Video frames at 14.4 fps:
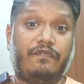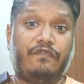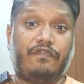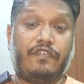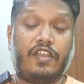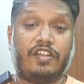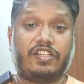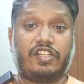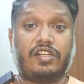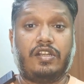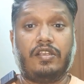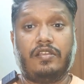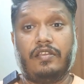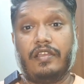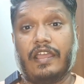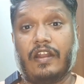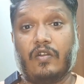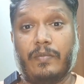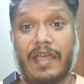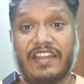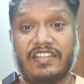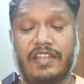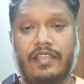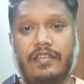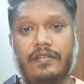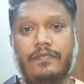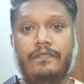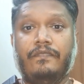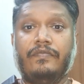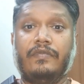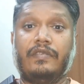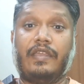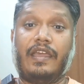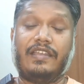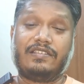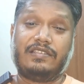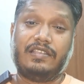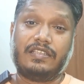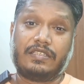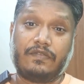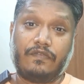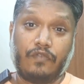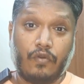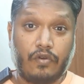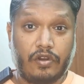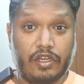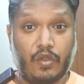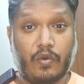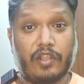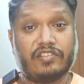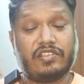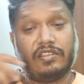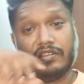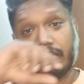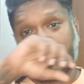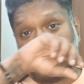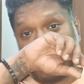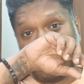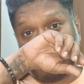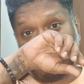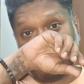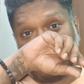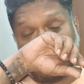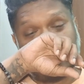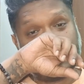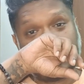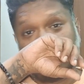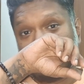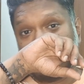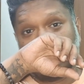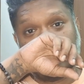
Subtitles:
up fresh, aromatic, has this floral nuance in the dry down phase,